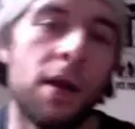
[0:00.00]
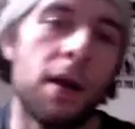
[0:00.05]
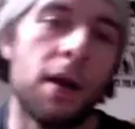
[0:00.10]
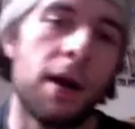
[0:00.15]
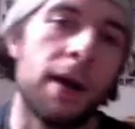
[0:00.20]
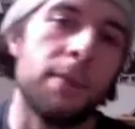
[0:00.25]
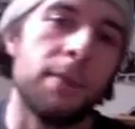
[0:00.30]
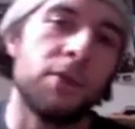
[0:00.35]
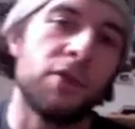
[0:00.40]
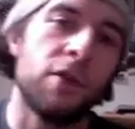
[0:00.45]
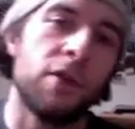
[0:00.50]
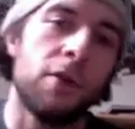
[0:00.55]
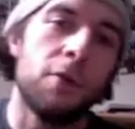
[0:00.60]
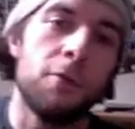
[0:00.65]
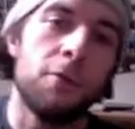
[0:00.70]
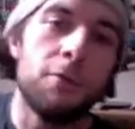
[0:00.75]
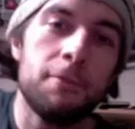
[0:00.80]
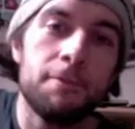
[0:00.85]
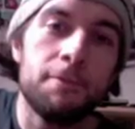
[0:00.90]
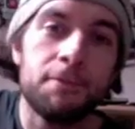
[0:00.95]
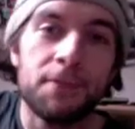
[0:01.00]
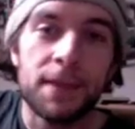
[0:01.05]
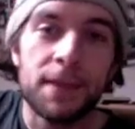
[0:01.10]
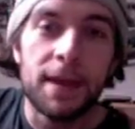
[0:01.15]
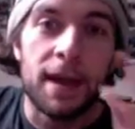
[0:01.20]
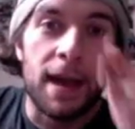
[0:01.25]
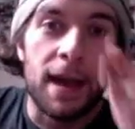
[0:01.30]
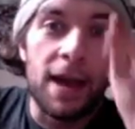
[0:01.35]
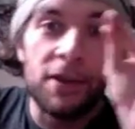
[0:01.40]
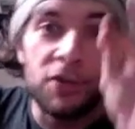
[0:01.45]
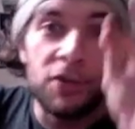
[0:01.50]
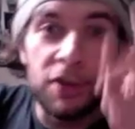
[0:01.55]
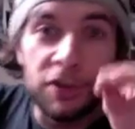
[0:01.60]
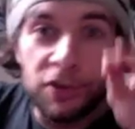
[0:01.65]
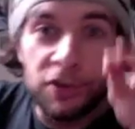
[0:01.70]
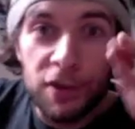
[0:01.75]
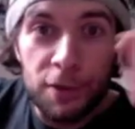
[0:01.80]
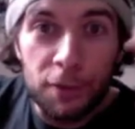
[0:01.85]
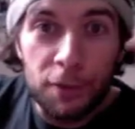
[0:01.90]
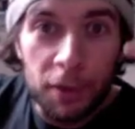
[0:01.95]
Alright, so as you
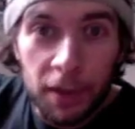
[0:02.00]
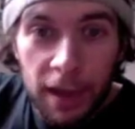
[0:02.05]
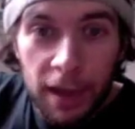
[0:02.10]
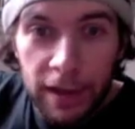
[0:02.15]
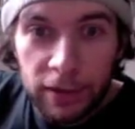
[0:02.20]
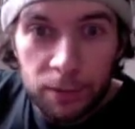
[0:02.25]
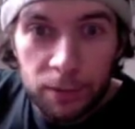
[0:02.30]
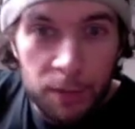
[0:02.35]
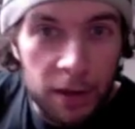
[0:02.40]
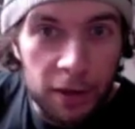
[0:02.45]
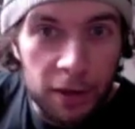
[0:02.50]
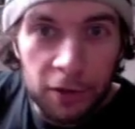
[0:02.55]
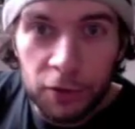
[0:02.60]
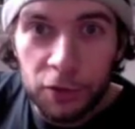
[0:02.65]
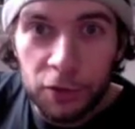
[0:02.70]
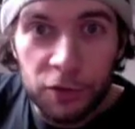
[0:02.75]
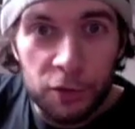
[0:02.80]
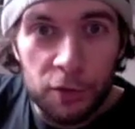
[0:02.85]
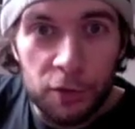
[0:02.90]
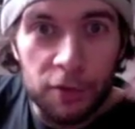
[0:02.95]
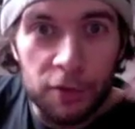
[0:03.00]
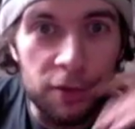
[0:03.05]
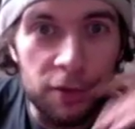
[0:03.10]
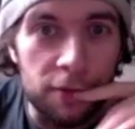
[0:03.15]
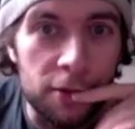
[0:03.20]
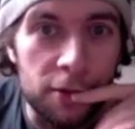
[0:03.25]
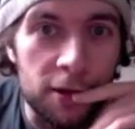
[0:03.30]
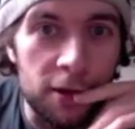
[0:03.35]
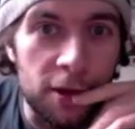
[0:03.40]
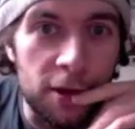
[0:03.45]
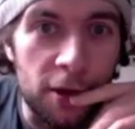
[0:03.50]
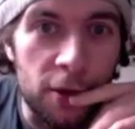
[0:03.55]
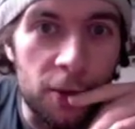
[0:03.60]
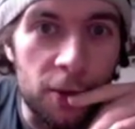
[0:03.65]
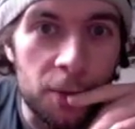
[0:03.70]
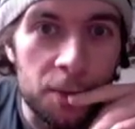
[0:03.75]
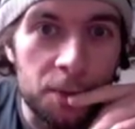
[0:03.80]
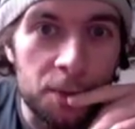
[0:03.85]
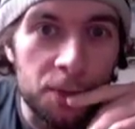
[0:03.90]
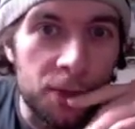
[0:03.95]
can see from the last minute or 2 of the video,
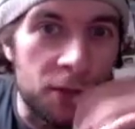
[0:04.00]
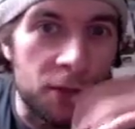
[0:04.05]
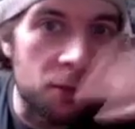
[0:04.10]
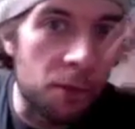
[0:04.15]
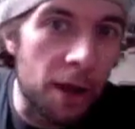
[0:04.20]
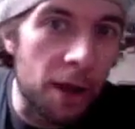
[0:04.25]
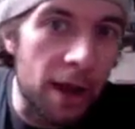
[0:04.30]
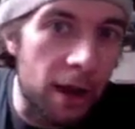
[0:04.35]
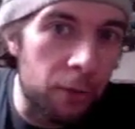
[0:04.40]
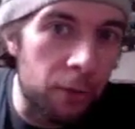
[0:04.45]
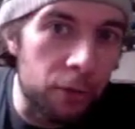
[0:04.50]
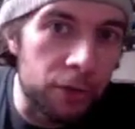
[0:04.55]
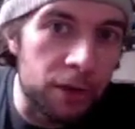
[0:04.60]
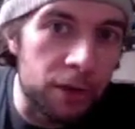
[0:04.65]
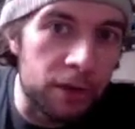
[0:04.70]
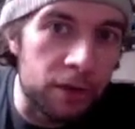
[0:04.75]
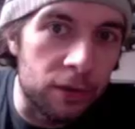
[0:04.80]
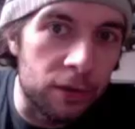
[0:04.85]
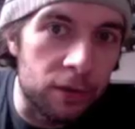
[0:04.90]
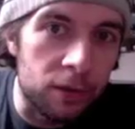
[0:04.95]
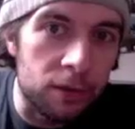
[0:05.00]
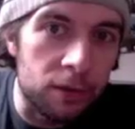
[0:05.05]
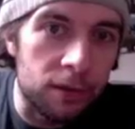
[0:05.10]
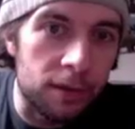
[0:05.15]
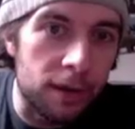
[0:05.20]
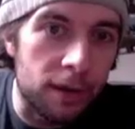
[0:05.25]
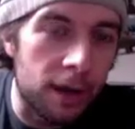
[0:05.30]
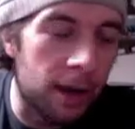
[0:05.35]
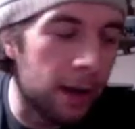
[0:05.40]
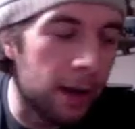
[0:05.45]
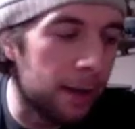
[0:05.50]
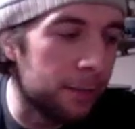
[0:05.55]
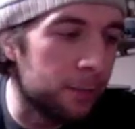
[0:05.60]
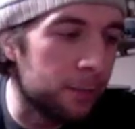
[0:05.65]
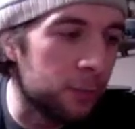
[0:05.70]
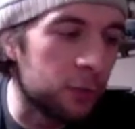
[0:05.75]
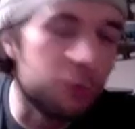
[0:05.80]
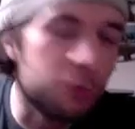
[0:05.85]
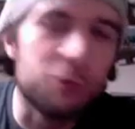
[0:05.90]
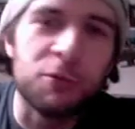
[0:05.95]
the way I really tune,
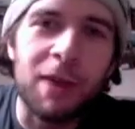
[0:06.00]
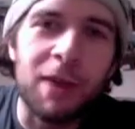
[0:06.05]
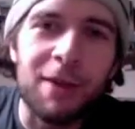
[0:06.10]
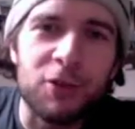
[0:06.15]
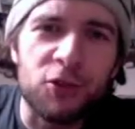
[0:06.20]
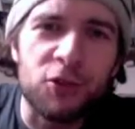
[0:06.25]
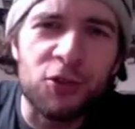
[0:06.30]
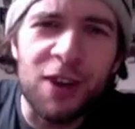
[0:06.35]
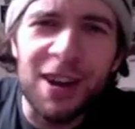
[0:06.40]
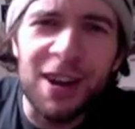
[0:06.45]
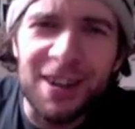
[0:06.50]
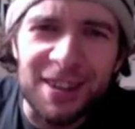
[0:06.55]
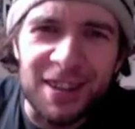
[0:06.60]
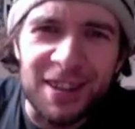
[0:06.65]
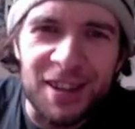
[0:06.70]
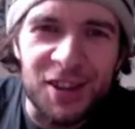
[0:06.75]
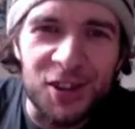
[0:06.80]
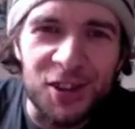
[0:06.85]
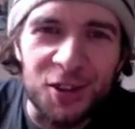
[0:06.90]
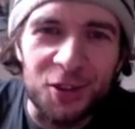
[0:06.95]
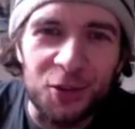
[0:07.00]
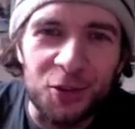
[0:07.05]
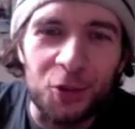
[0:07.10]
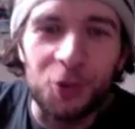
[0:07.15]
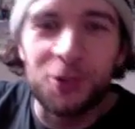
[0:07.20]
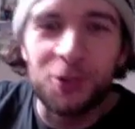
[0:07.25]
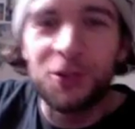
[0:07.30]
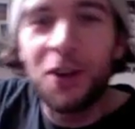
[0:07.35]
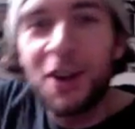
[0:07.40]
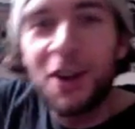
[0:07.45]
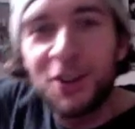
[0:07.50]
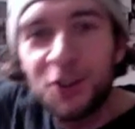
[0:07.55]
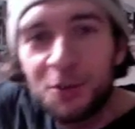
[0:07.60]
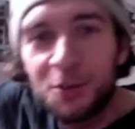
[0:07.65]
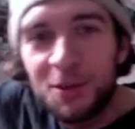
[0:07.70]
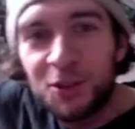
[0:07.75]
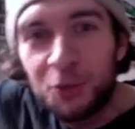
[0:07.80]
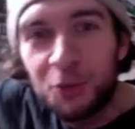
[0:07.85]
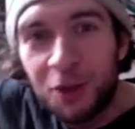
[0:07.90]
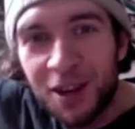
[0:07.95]
which was what I was trying to teach you this whole. Sorry, it
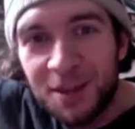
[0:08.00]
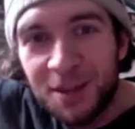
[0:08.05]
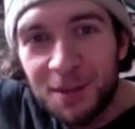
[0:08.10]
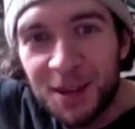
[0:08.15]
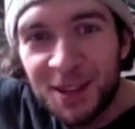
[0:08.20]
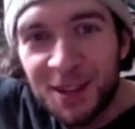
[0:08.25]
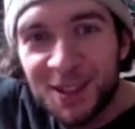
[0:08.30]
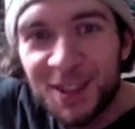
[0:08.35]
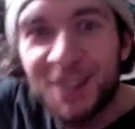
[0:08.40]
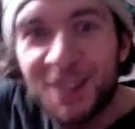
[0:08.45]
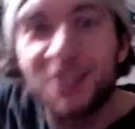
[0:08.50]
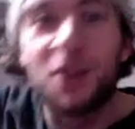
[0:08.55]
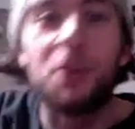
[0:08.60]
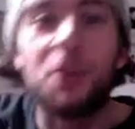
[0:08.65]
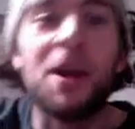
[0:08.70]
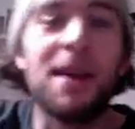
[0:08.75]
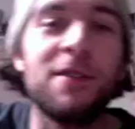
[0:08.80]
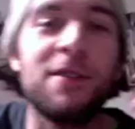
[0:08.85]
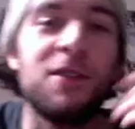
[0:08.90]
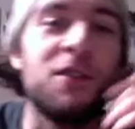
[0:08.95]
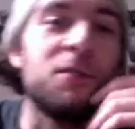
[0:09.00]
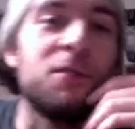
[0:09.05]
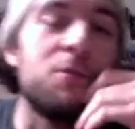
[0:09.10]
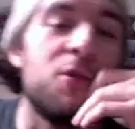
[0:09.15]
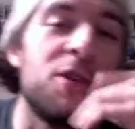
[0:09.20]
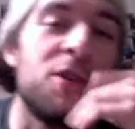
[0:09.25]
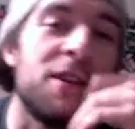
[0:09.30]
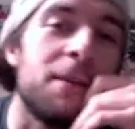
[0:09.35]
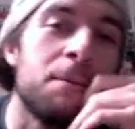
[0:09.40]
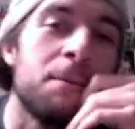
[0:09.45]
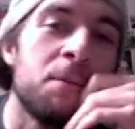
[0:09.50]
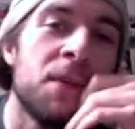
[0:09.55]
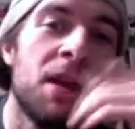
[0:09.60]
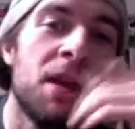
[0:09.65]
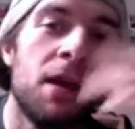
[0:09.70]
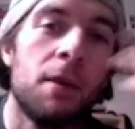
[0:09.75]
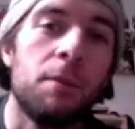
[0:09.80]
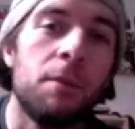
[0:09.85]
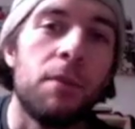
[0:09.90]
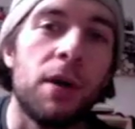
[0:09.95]
took me 20 minutes to arrive to this point,
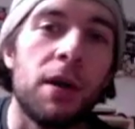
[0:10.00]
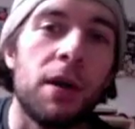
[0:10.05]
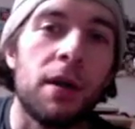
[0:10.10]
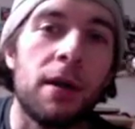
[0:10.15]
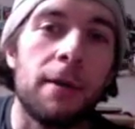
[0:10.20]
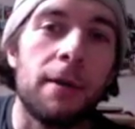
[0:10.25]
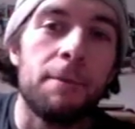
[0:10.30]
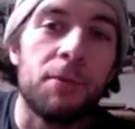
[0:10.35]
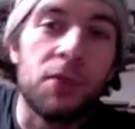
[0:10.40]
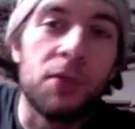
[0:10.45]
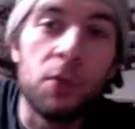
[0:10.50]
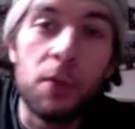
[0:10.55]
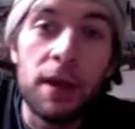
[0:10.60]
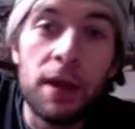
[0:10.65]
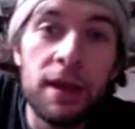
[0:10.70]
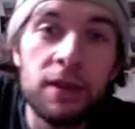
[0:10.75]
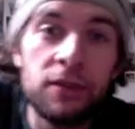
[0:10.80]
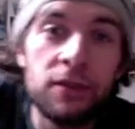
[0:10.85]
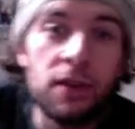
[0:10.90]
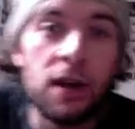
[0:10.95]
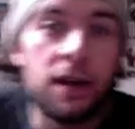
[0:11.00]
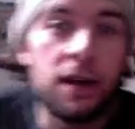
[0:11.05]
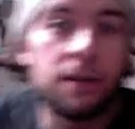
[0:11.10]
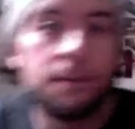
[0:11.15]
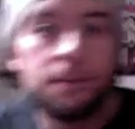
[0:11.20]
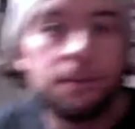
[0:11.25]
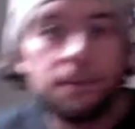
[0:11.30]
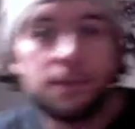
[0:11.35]
but the way it's done